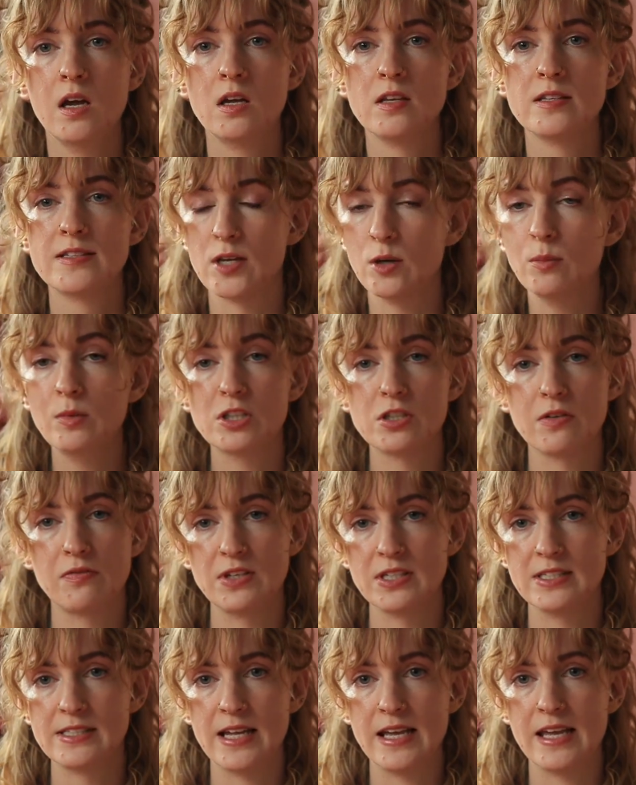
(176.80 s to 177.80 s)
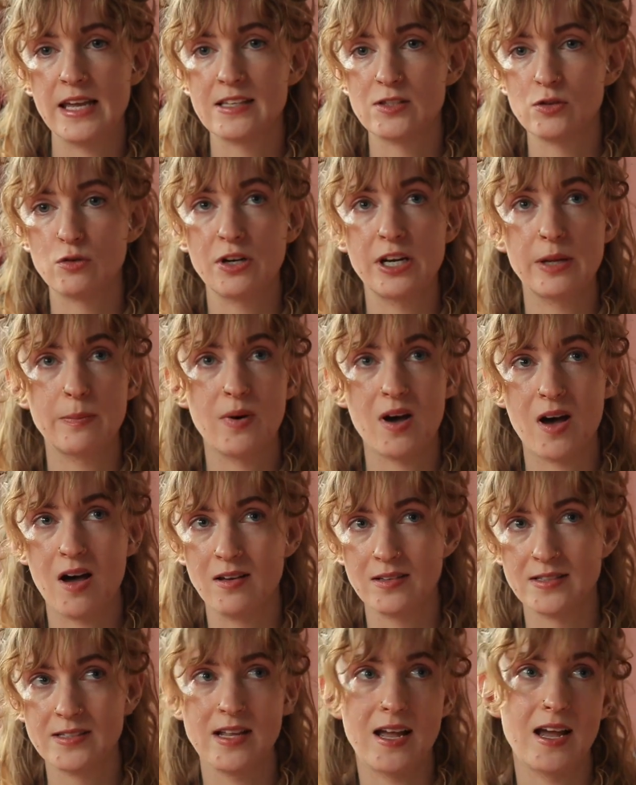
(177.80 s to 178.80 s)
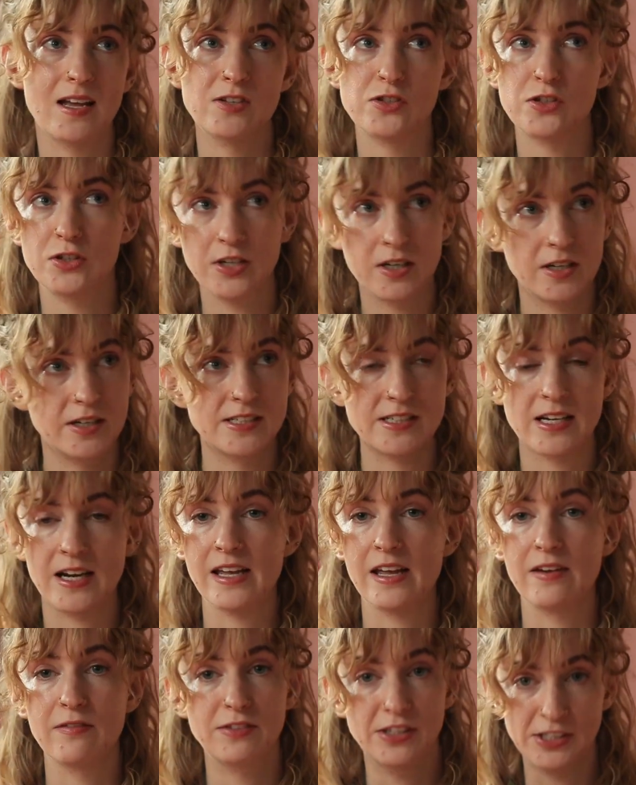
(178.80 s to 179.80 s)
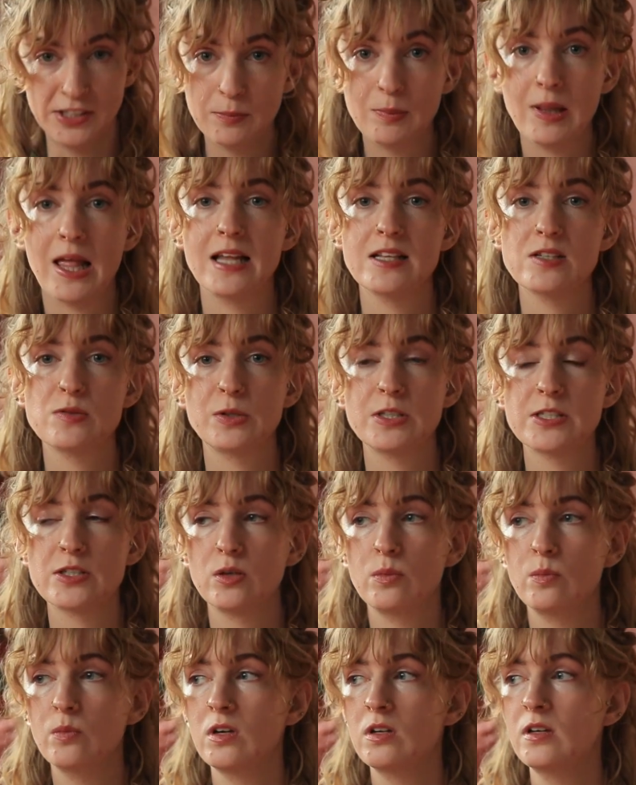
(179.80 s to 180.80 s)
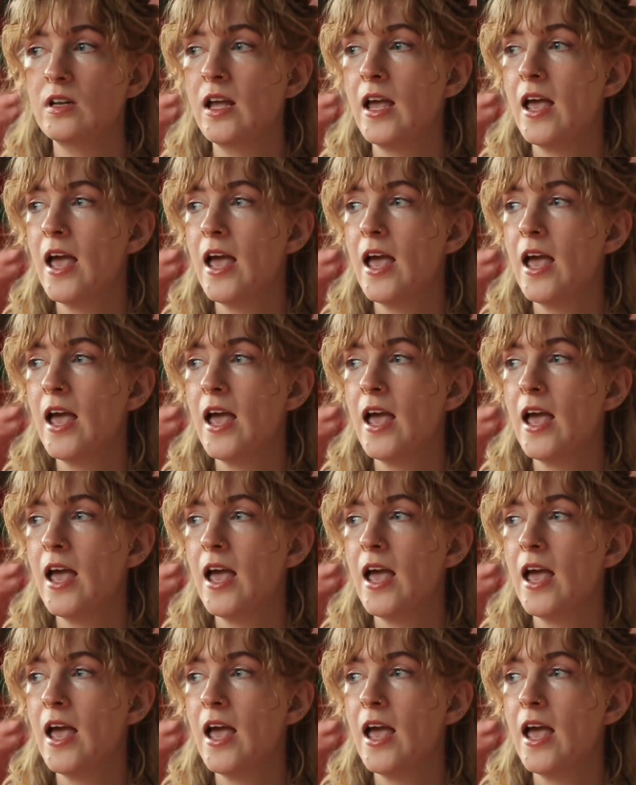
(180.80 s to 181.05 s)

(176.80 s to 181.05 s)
so much of this day has already passed, and tonight I have dinner plans with someone,